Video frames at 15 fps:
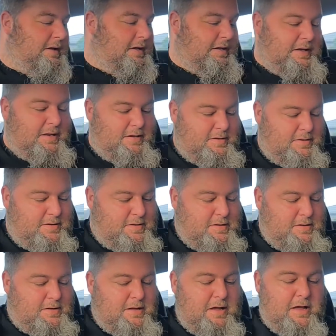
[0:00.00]
again.
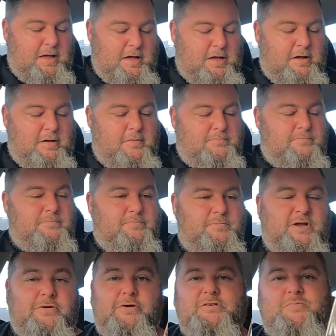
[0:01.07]

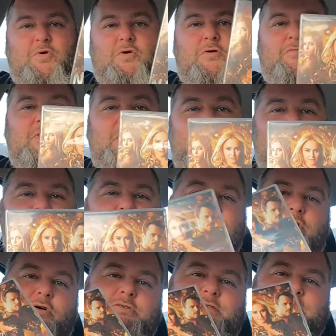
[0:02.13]
There is more of these. I
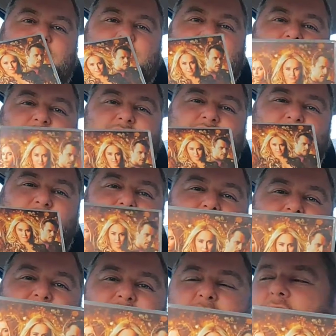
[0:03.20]
got seasons 2
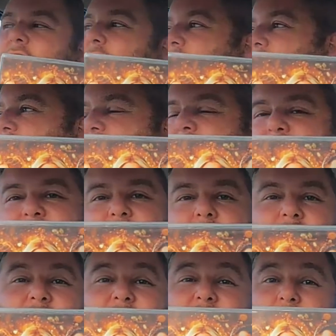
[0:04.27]
to 5 of Nashville.
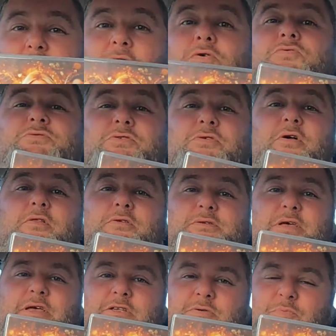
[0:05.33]
These were all
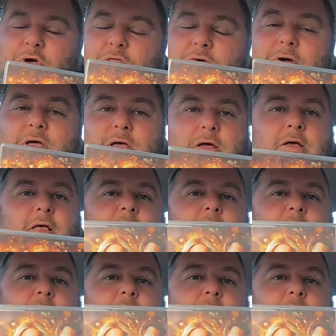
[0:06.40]
$2 each, by the way.